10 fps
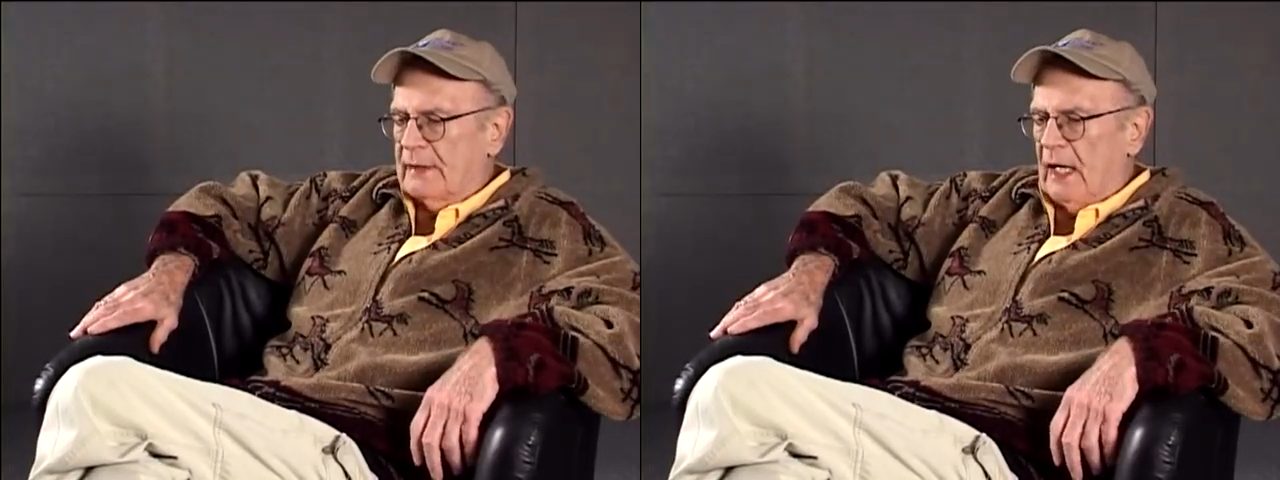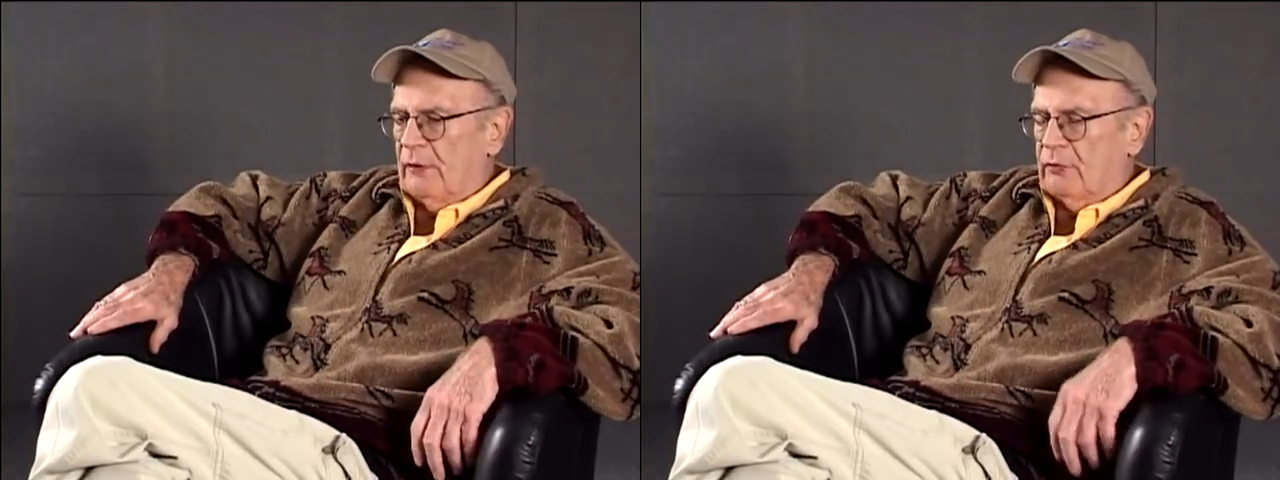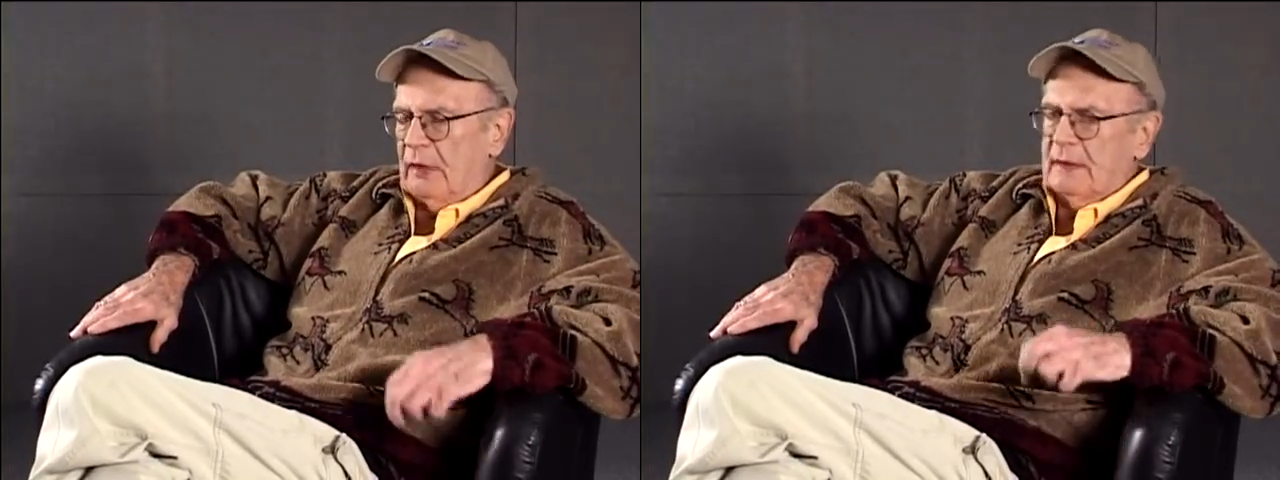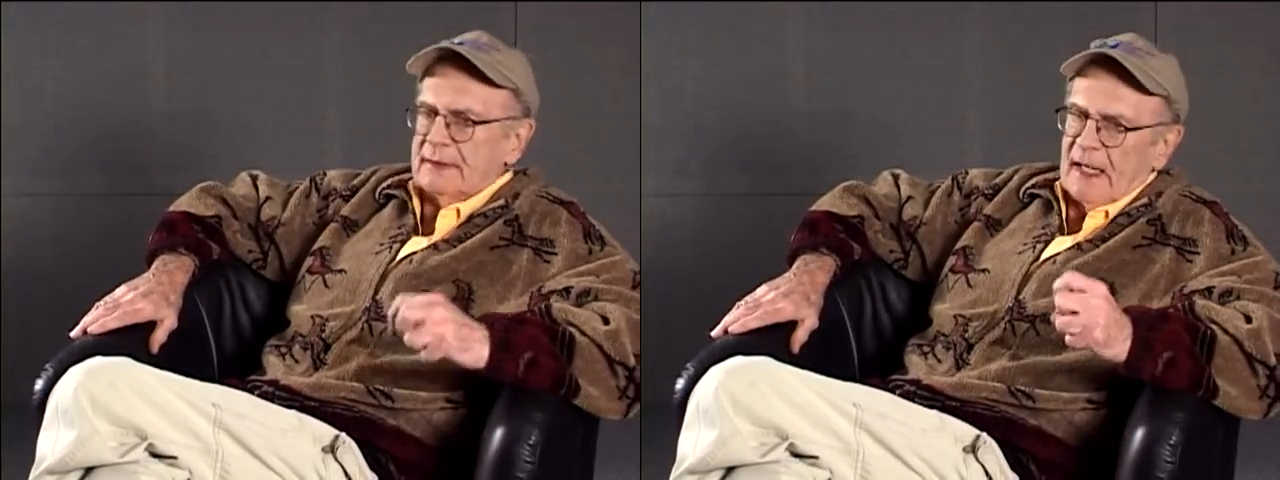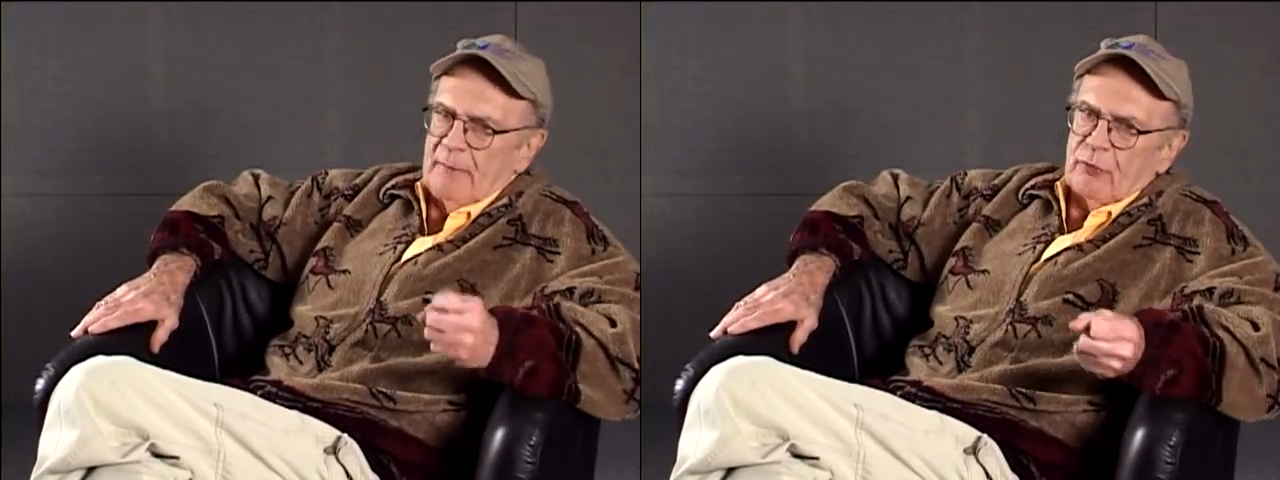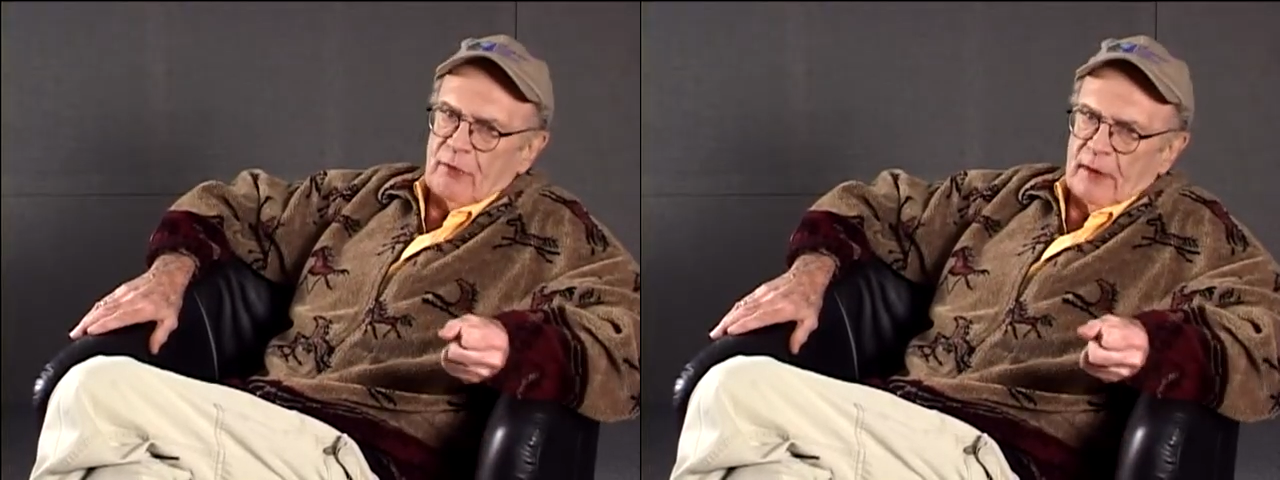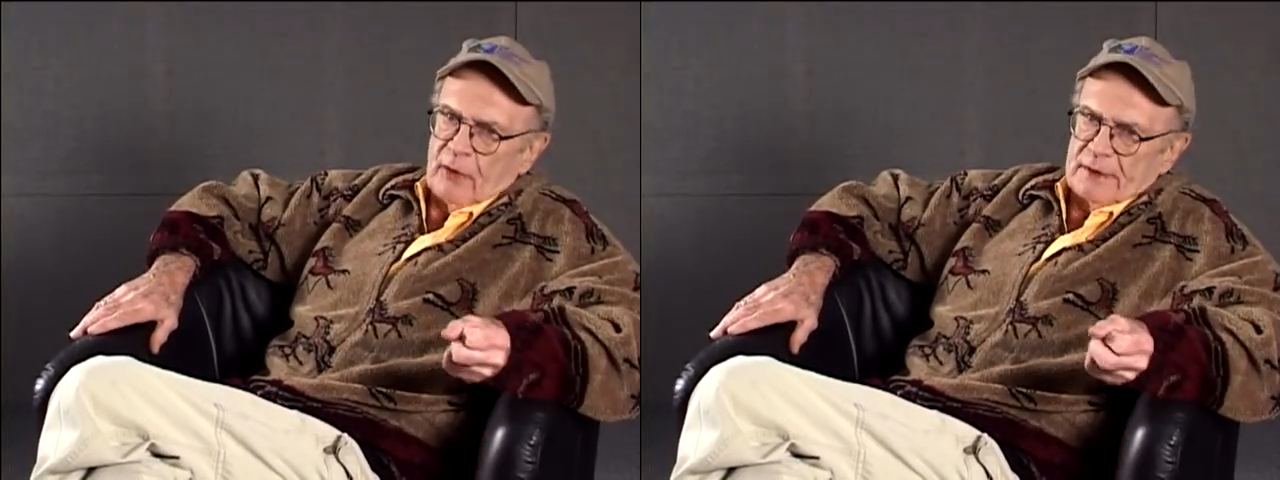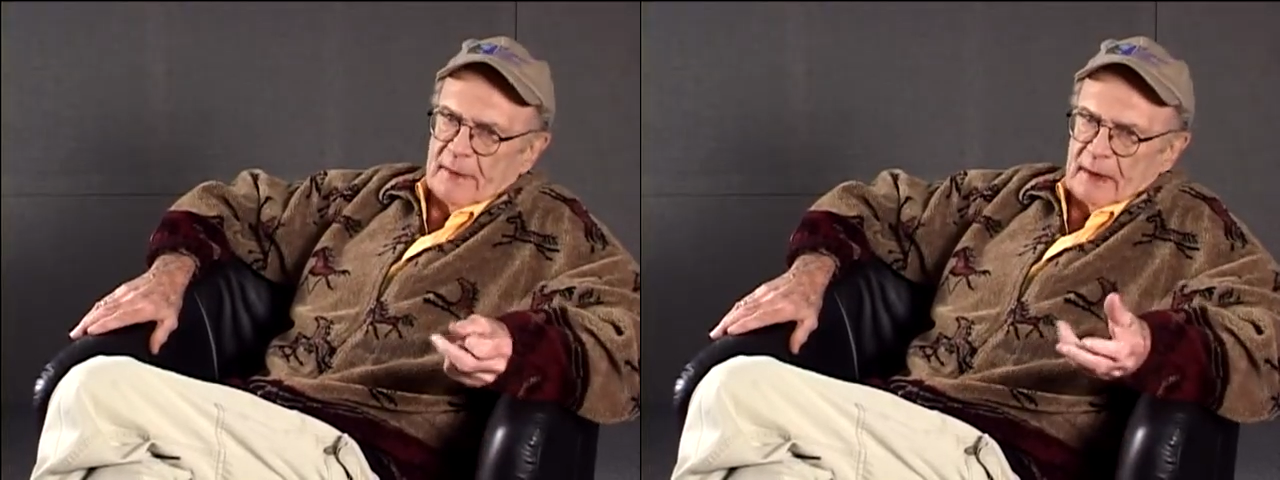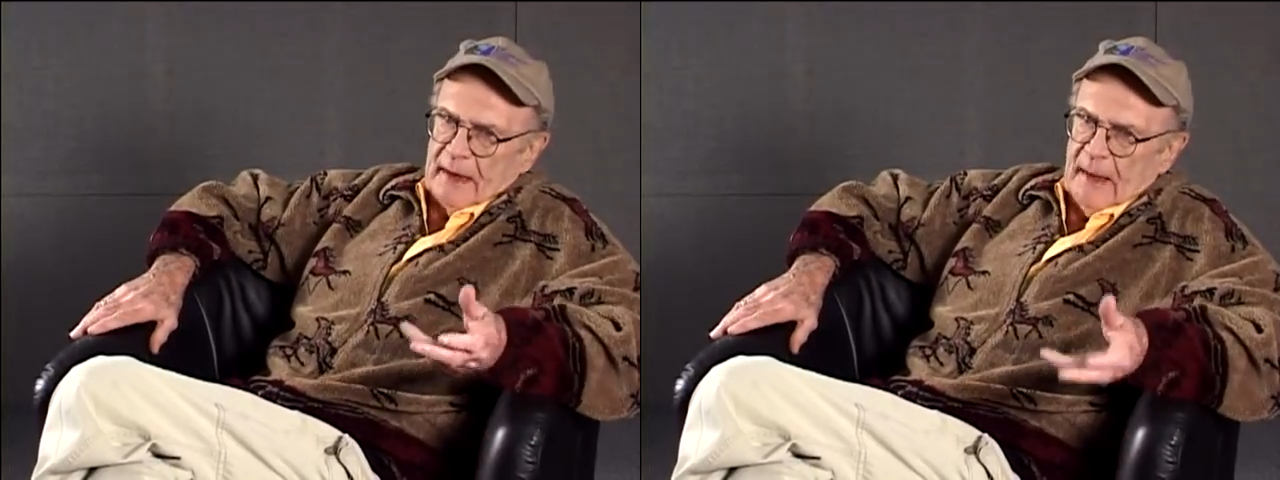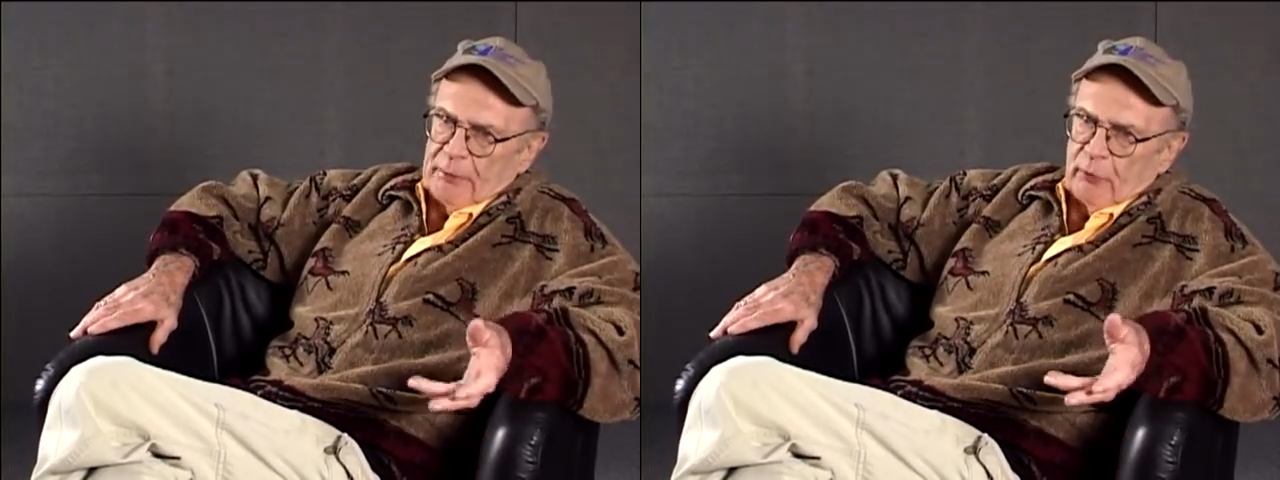and I drink the same drink because I'm a
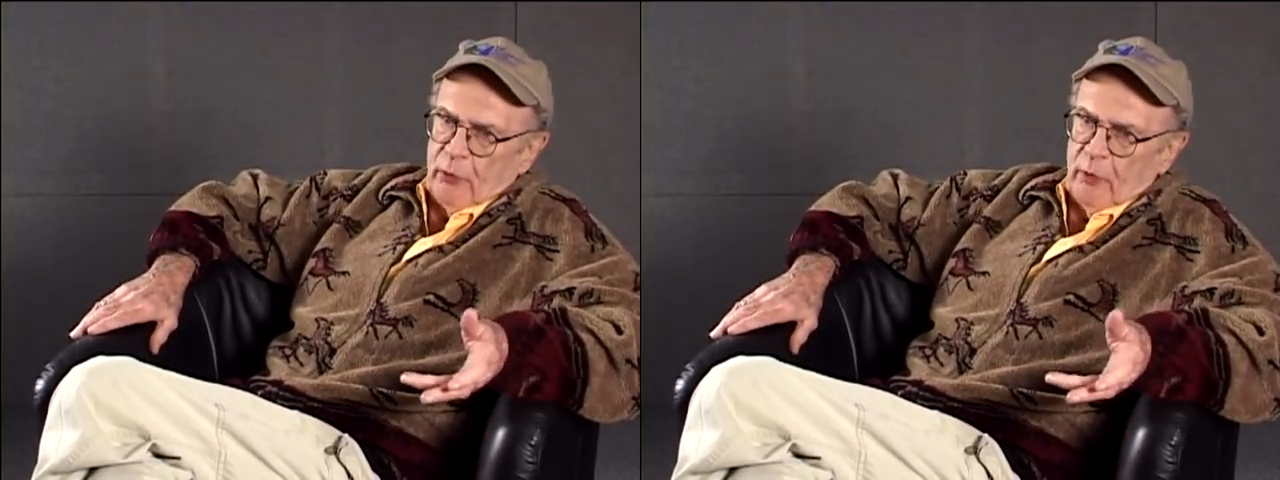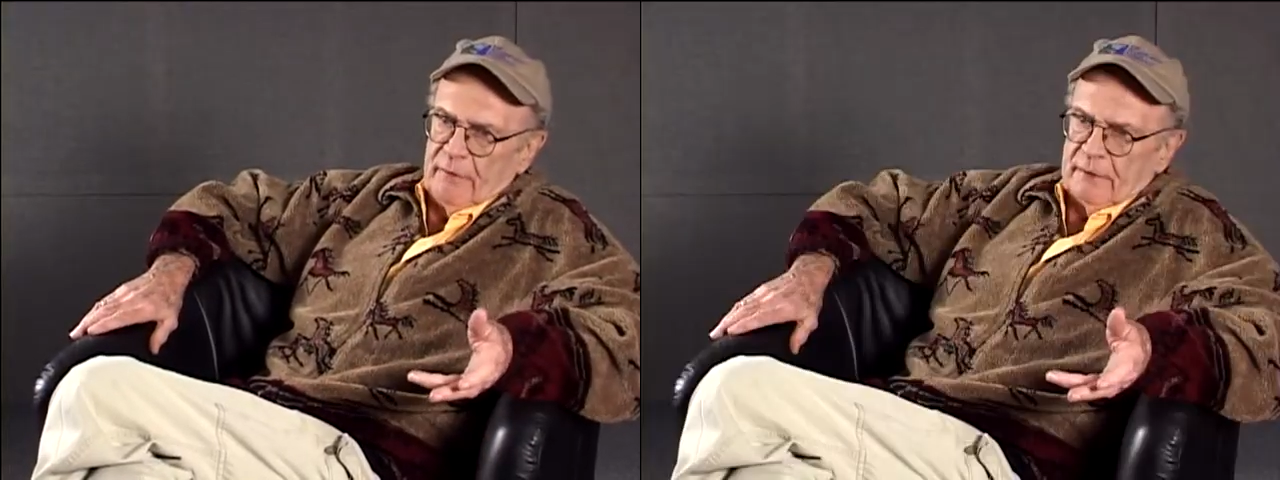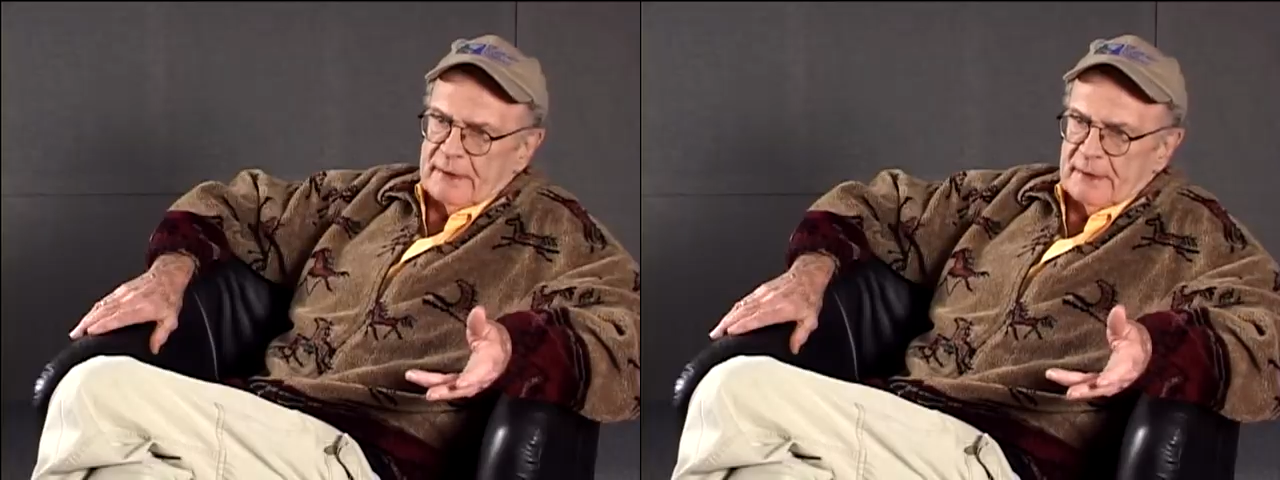Capricorn